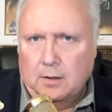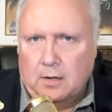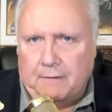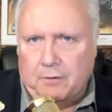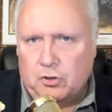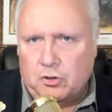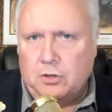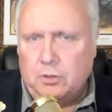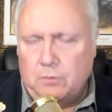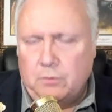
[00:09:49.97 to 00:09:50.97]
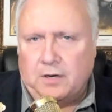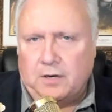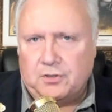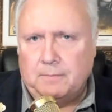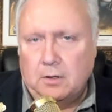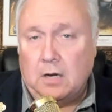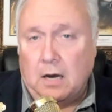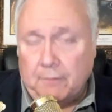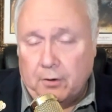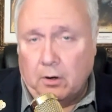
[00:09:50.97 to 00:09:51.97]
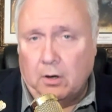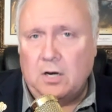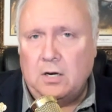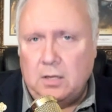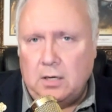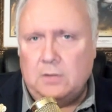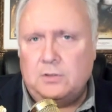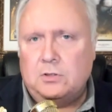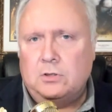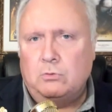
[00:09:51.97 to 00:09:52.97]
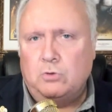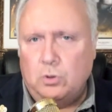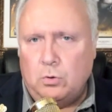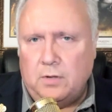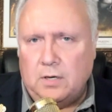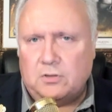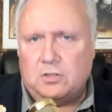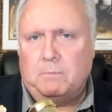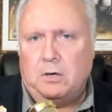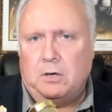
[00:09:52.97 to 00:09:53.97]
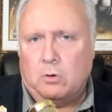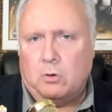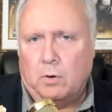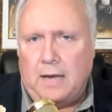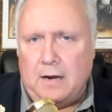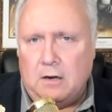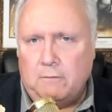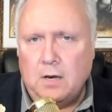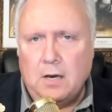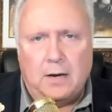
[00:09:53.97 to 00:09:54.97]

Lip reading: The governor should do this. The governor needs to do this, to be creative,